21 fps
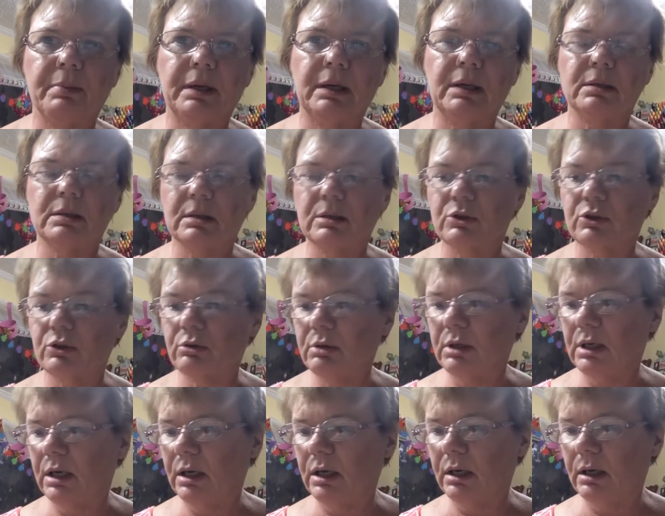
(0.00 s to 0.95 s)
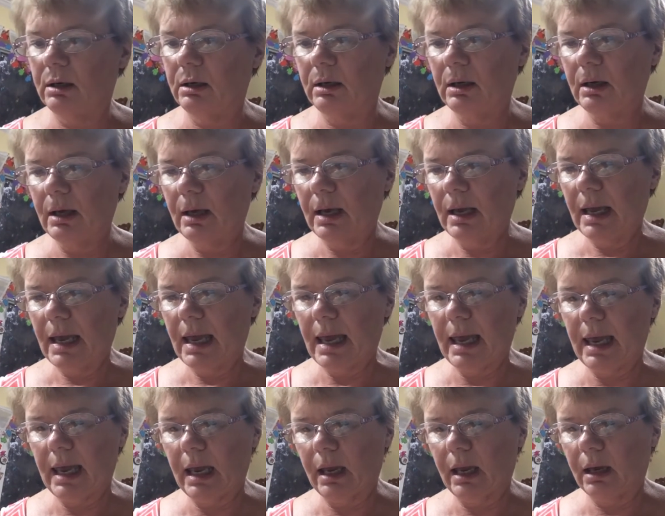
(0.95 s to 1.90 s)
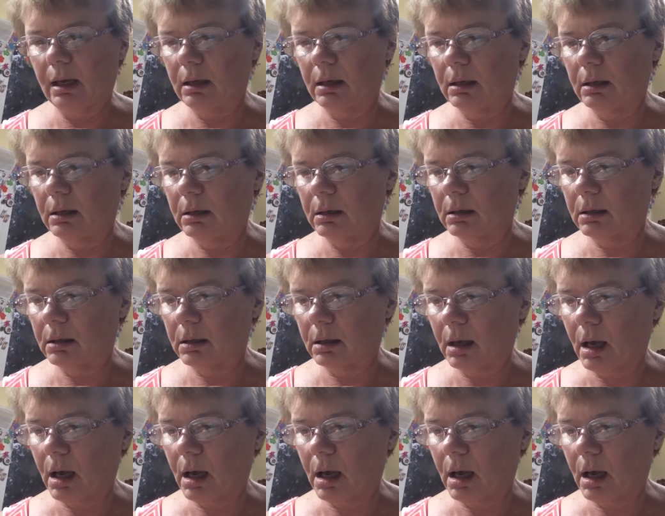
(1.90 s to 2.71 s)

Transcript: pieces you need and